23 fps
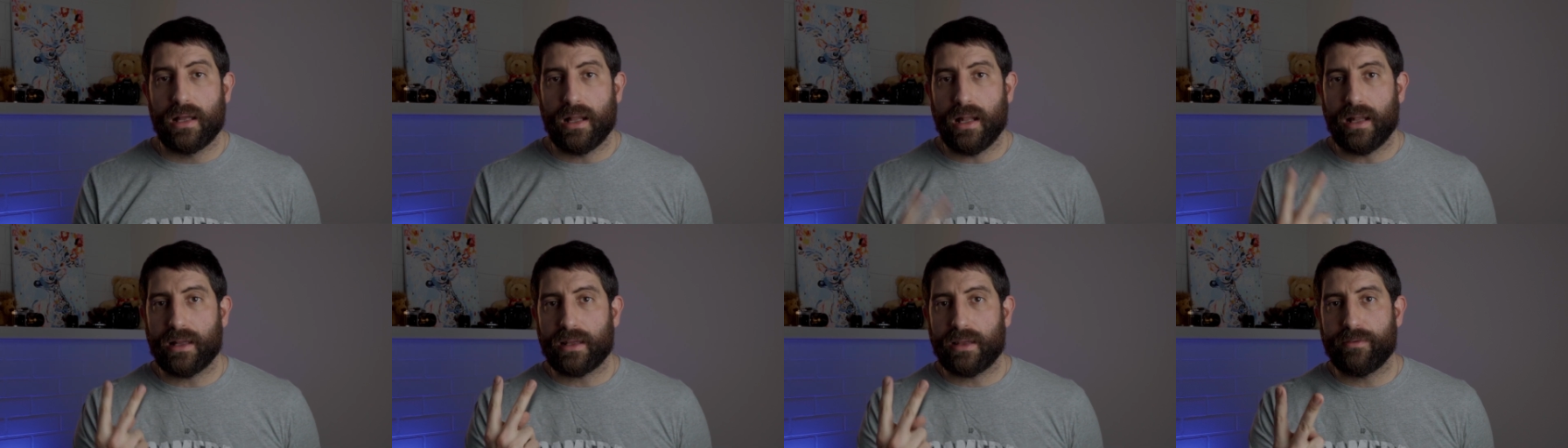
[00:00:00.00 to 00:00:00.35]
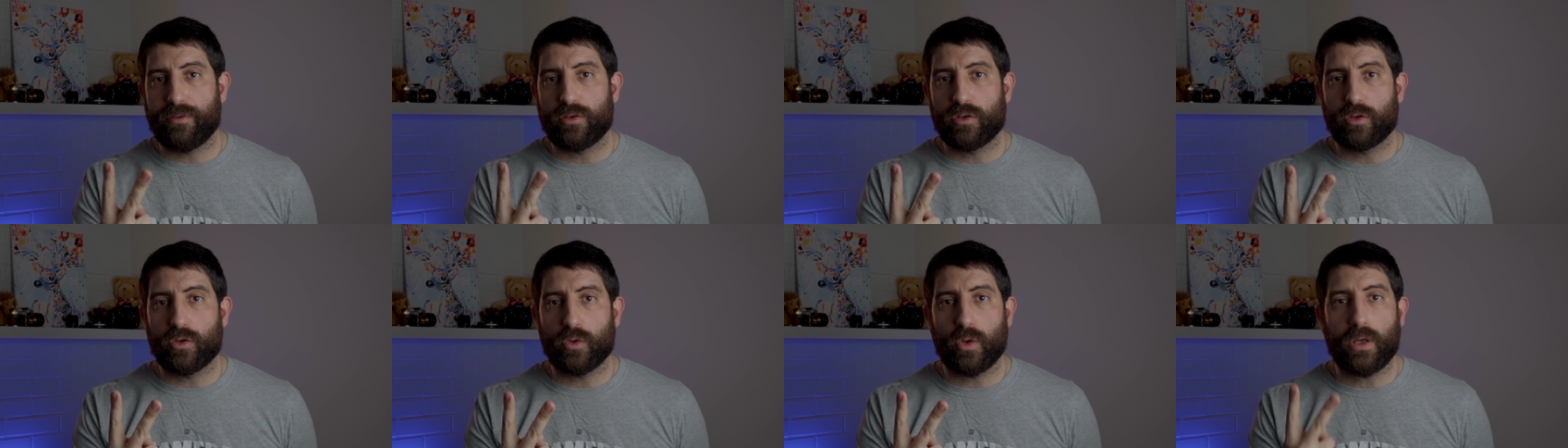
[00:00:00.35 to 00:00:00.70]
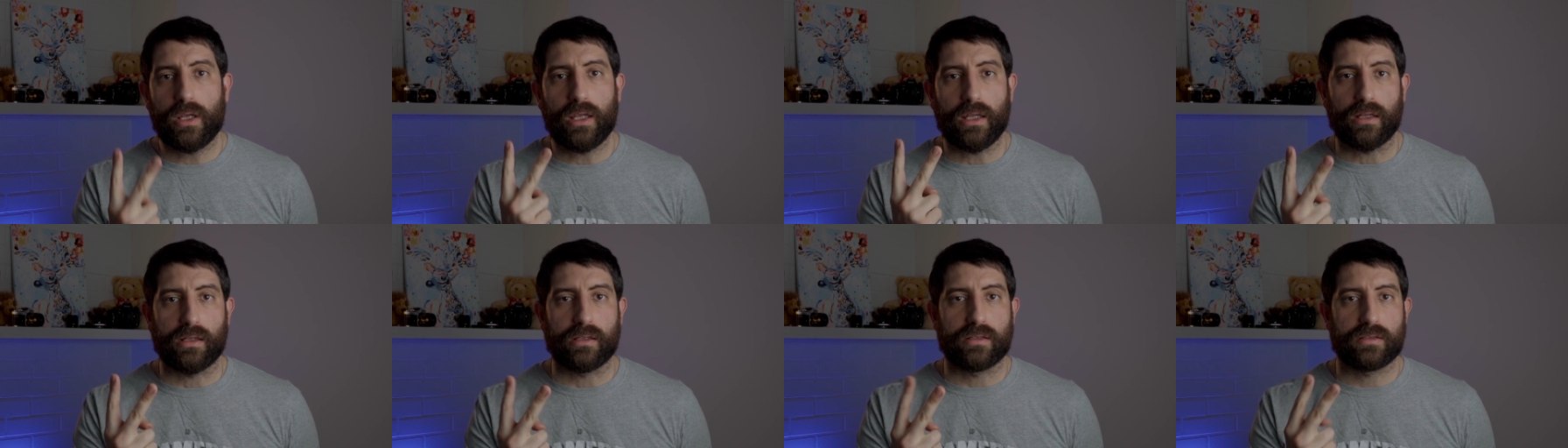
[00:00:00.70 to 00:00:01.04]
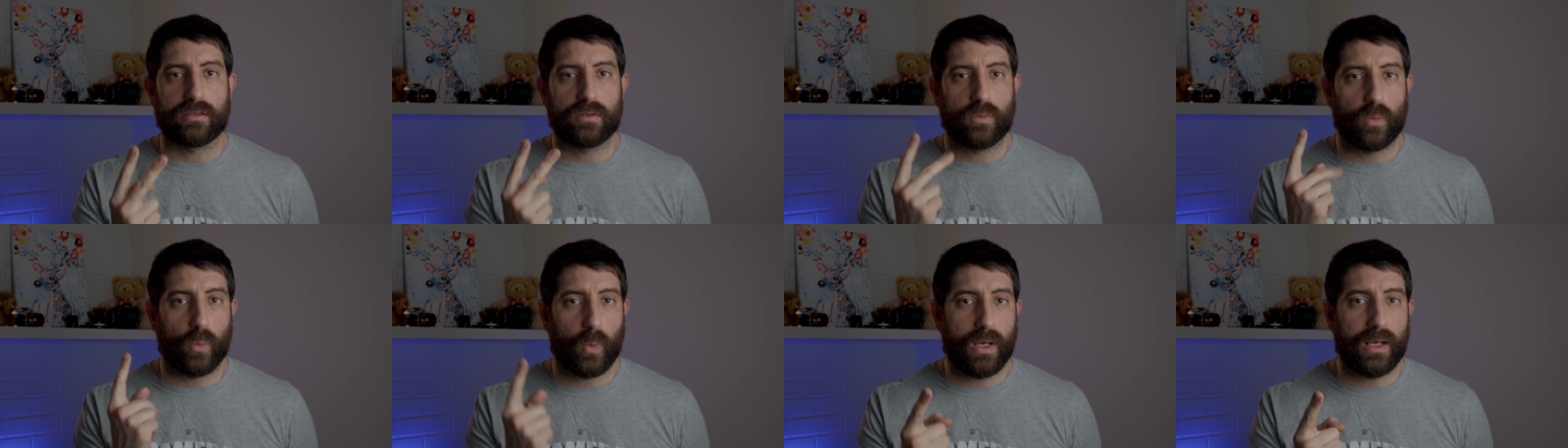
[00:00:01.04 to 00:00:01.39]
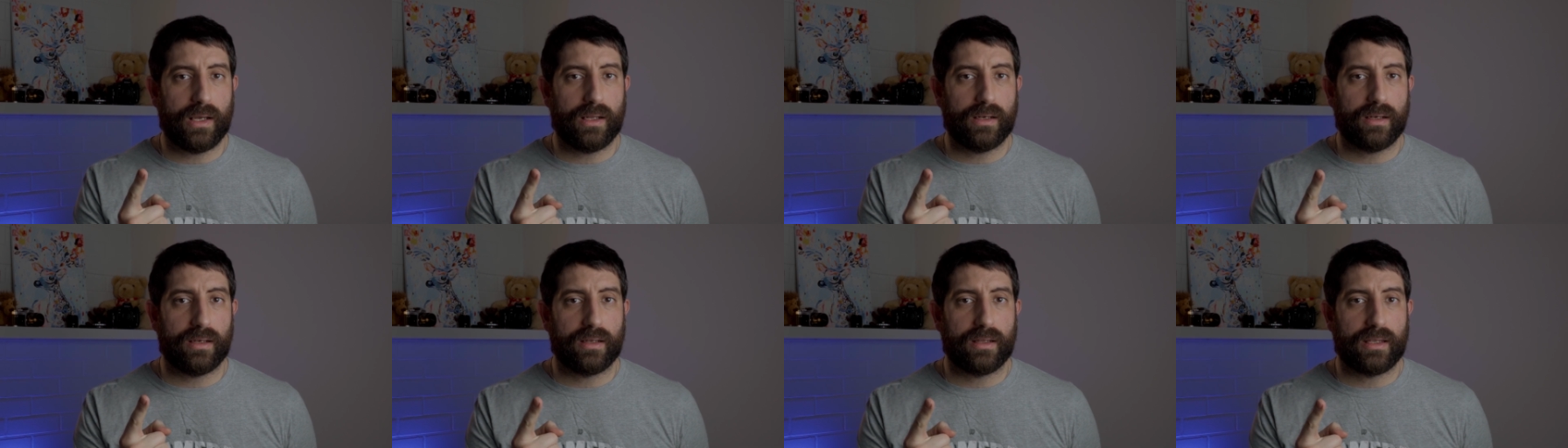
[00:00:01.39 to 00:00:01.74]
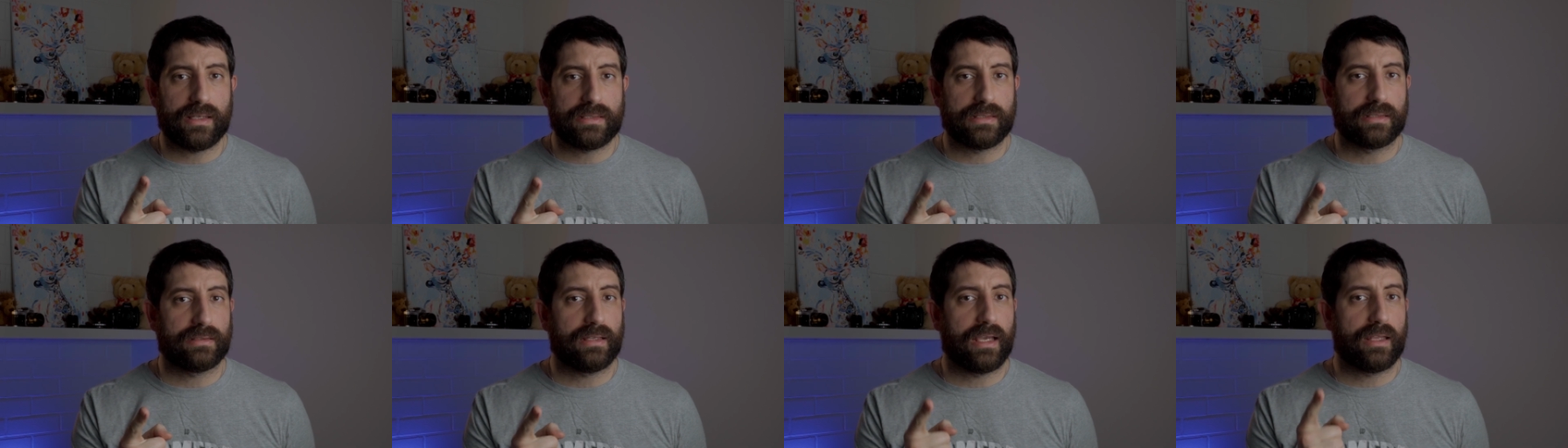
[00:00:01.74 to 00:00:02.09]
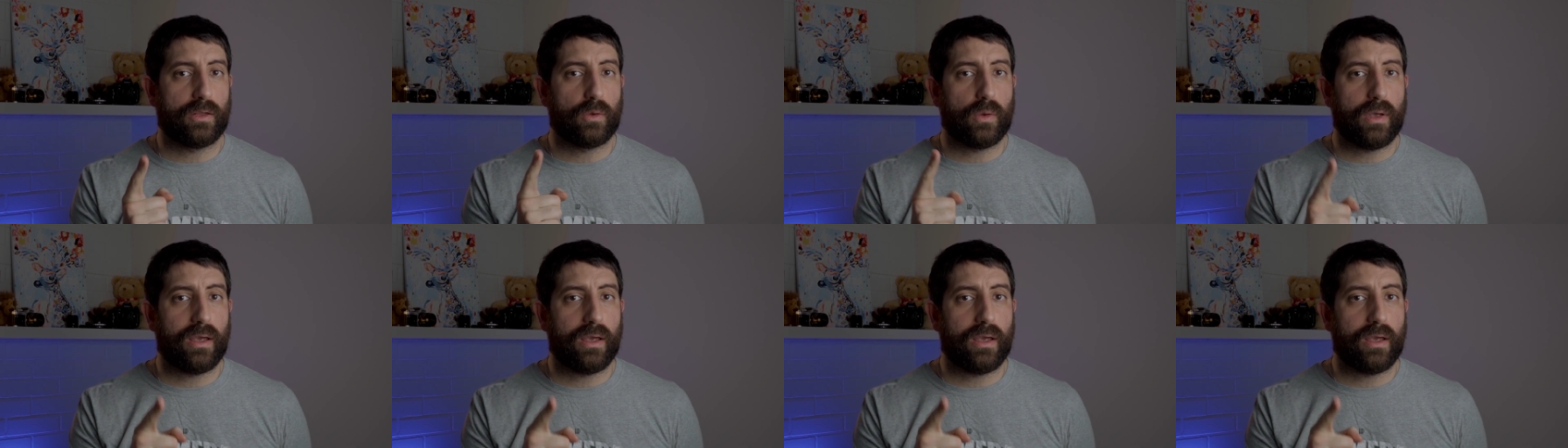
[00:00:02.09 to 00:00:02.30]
I'll give you two hints. One is that I do